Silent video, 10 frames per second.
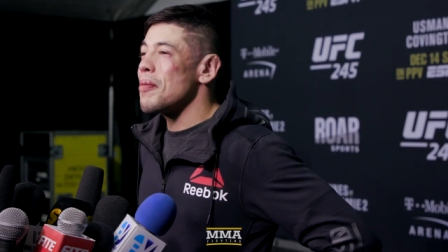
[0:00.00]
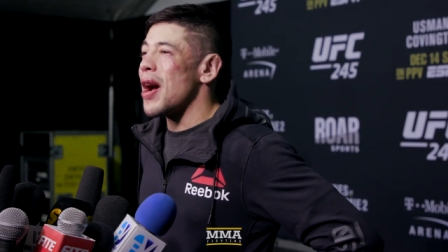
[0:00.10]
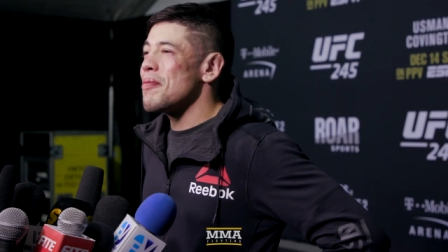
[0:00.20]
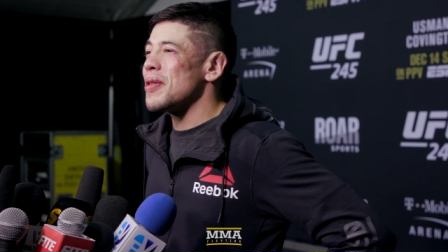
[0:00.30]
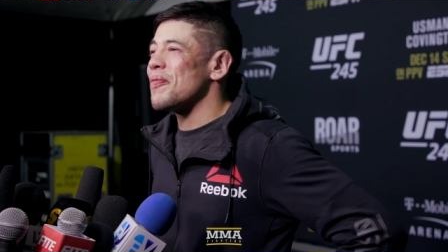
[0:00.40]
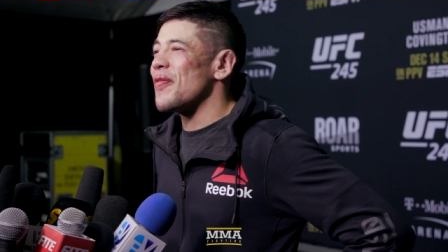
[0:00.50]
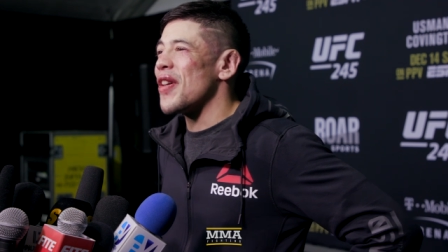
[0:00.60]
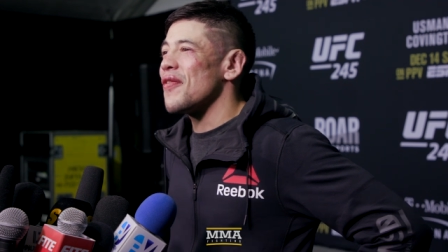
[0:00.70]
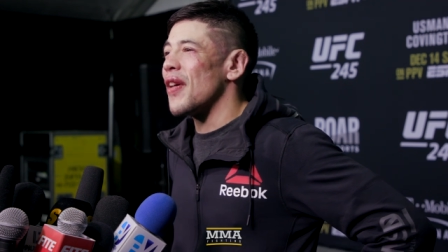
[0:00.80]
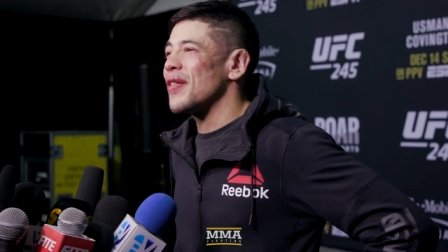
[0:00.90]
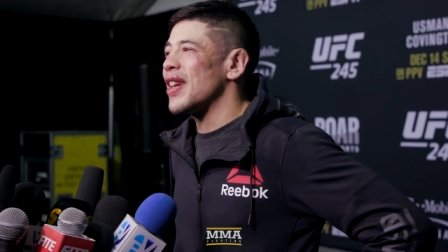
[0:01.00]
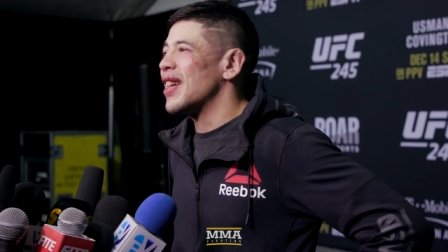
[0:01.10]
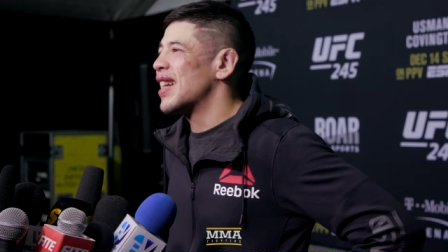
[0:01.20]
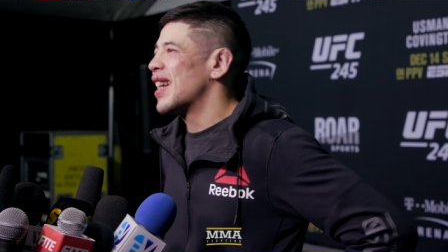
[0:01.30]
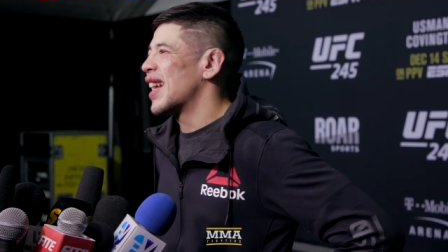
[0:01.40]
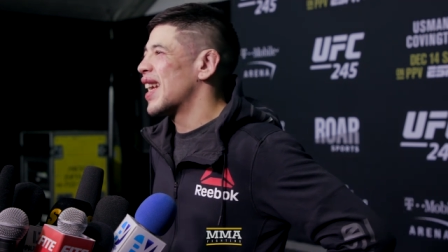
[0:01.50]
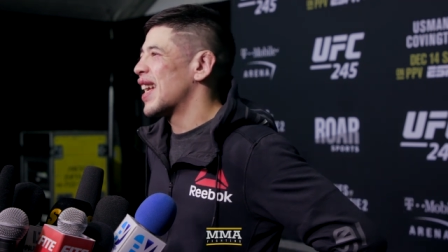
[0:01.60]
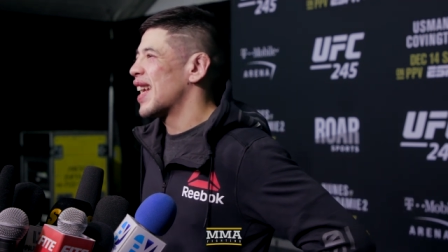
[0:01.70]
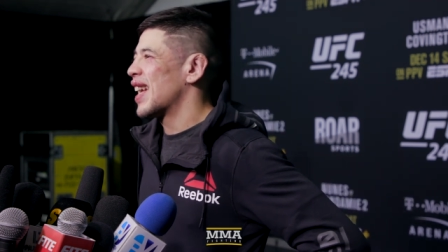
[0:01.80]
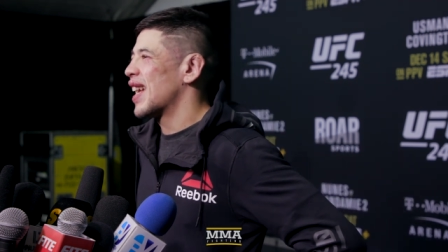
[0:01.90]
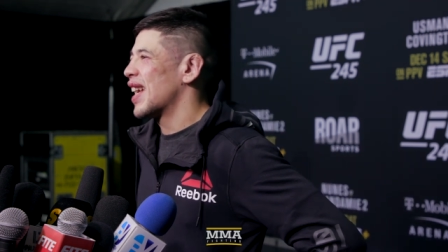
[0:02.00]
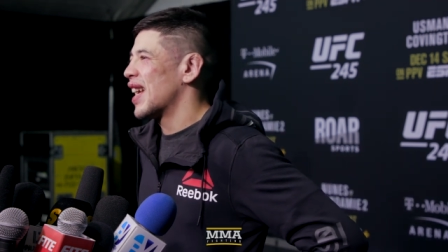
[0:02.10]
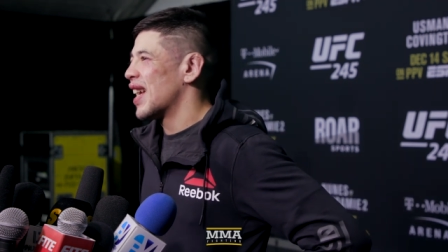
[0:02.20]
I'm happy. I'm so here. You say you're hungry and you're